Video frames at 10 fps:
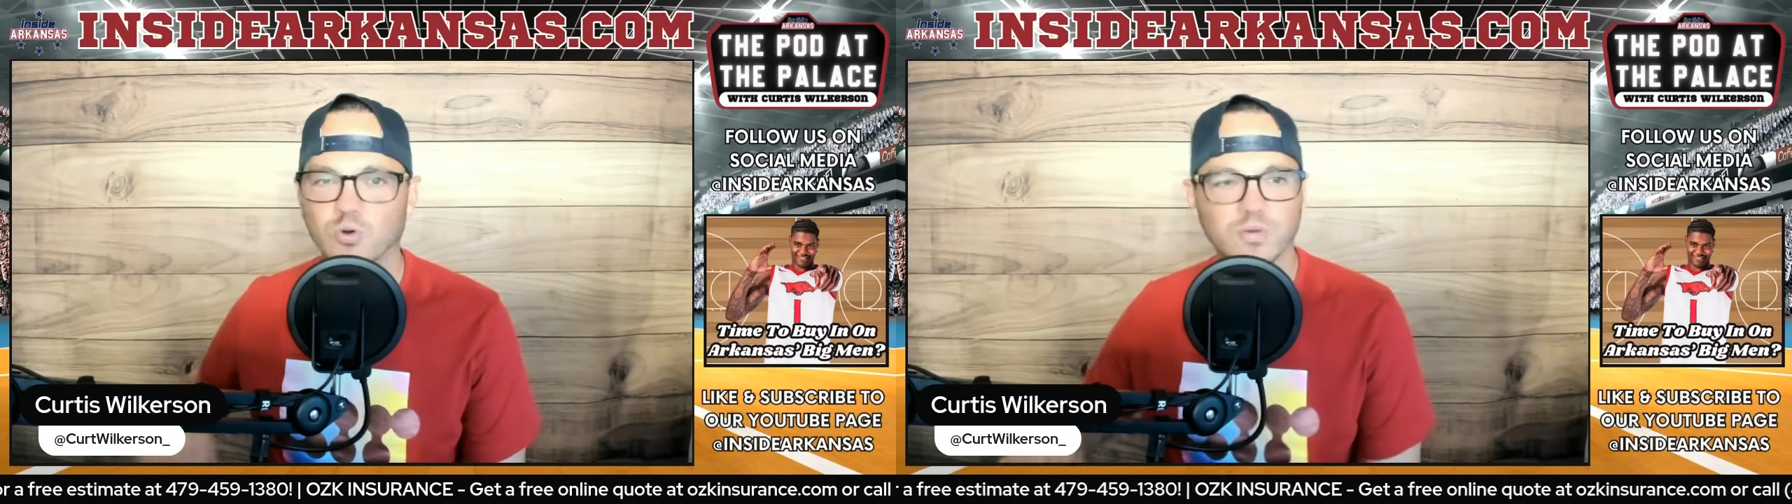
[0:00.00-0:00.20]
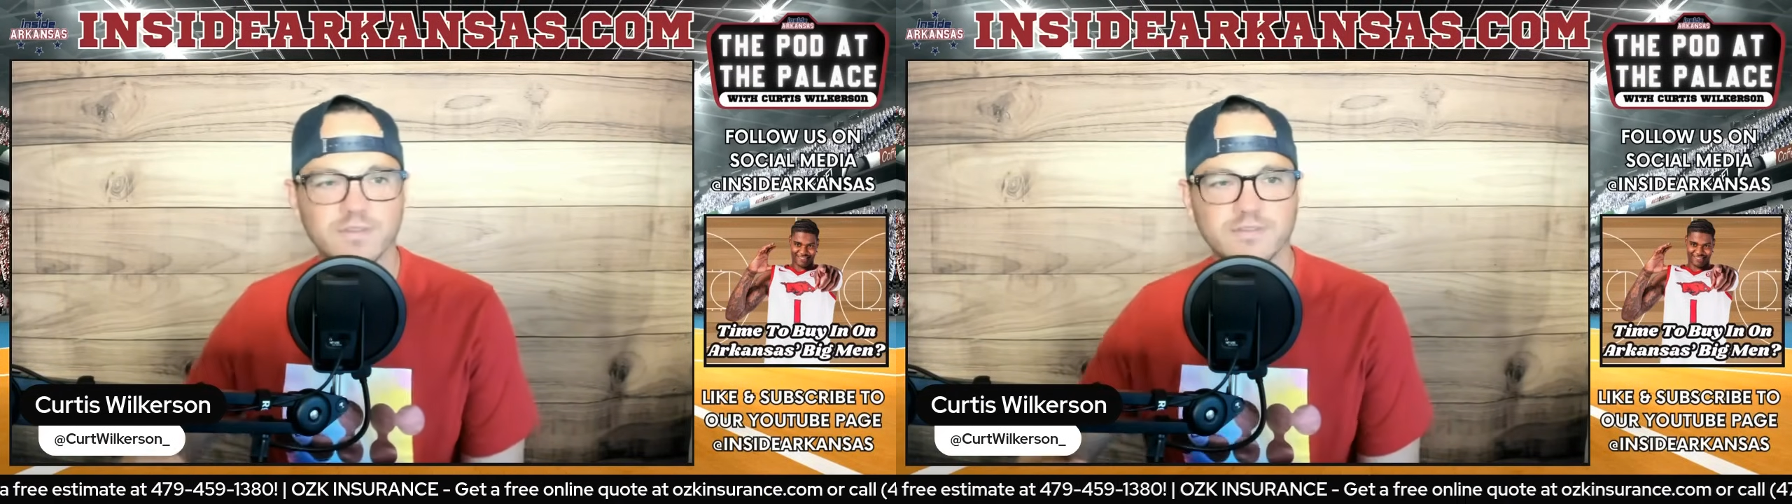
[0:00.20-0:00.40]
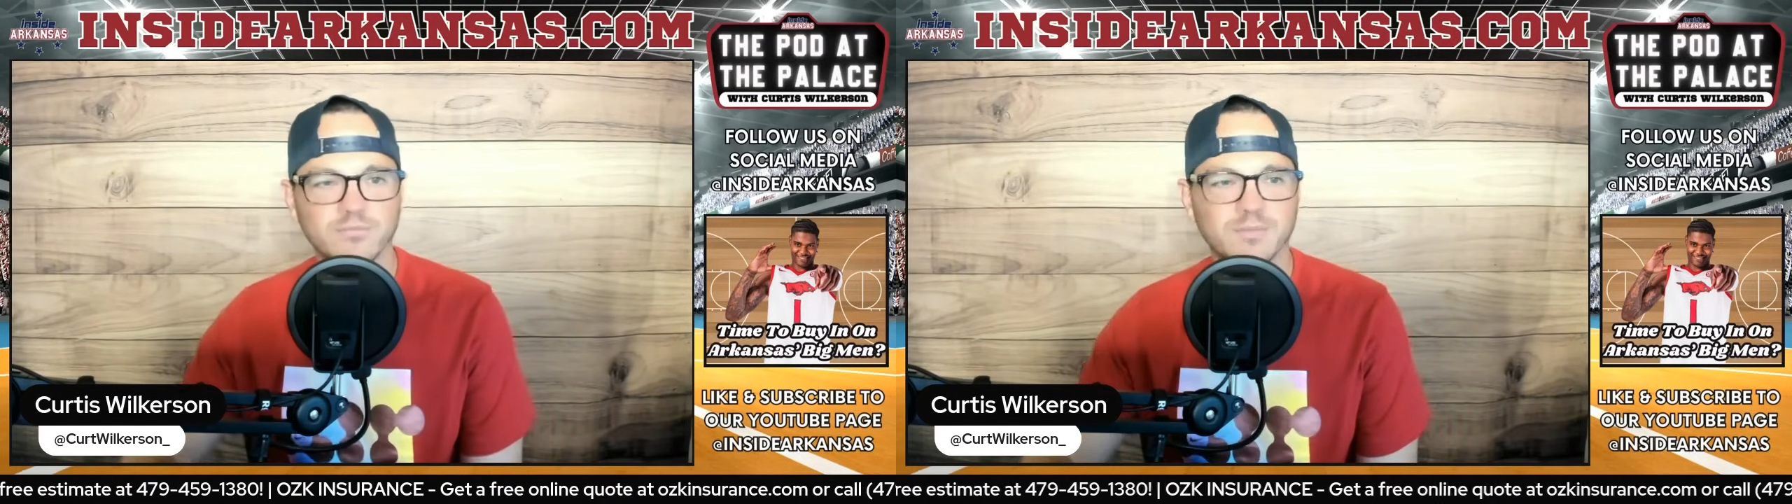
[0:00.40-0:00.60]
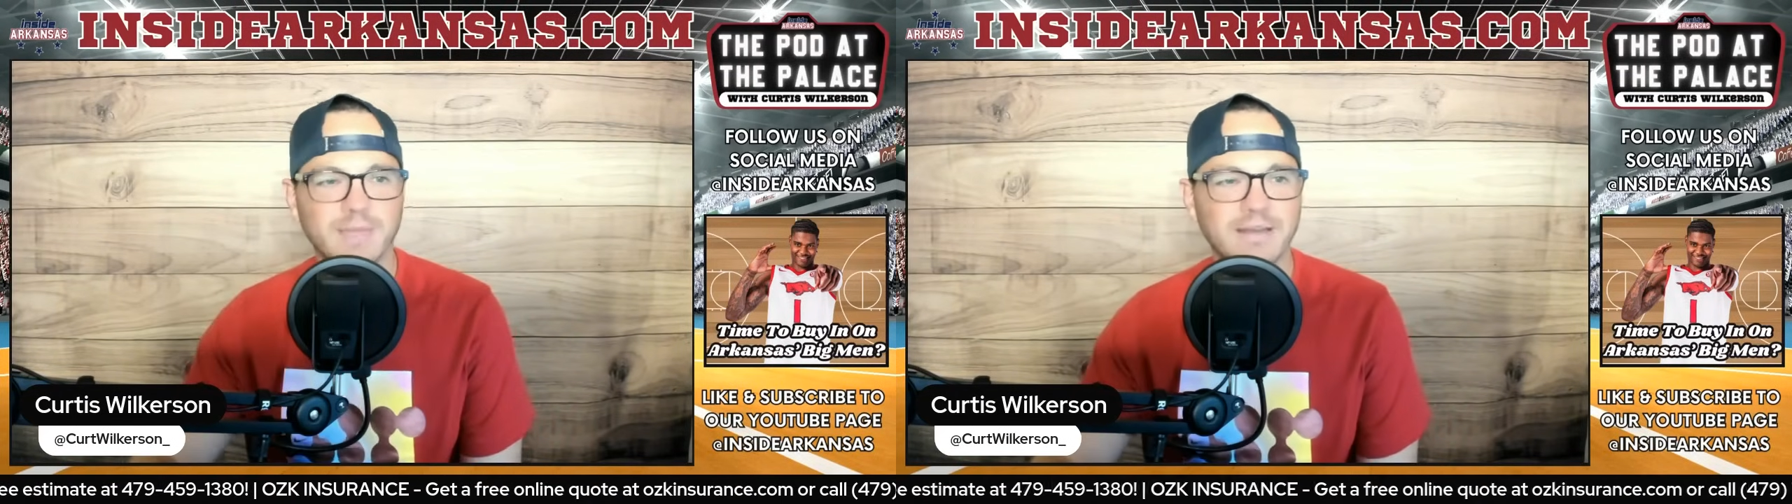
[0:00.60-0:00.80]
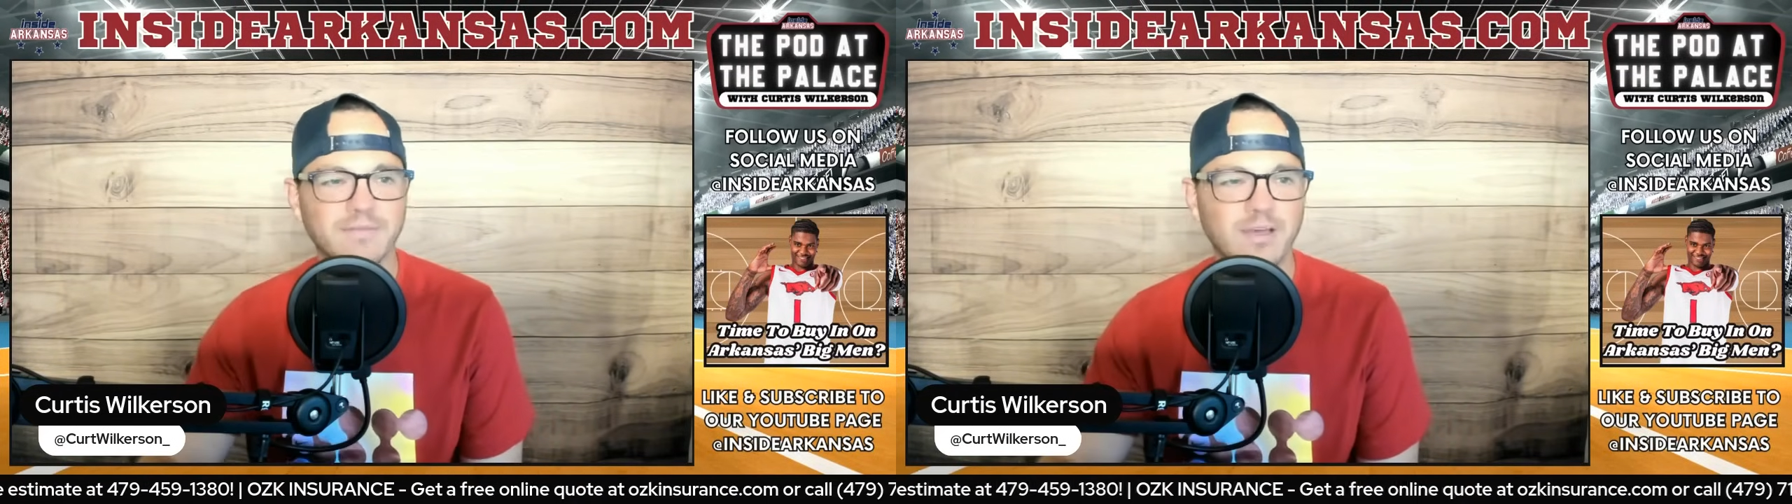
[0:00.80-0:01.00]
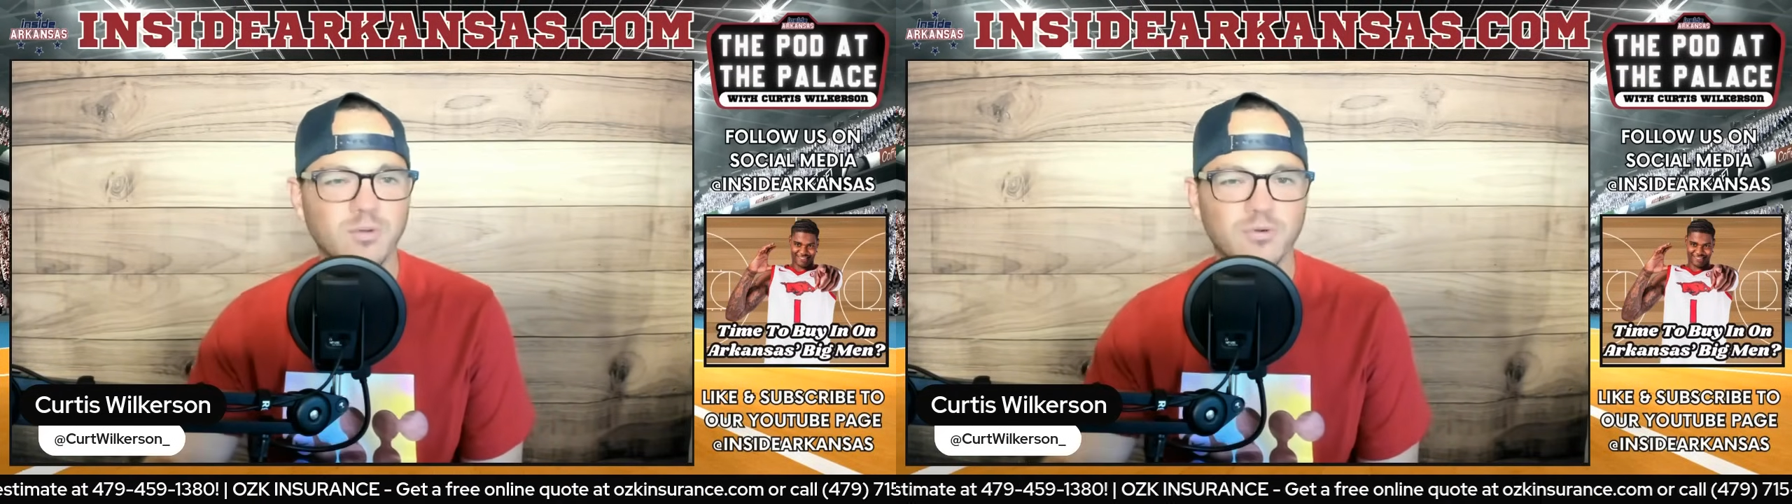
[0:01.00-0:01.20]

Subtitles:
was made available for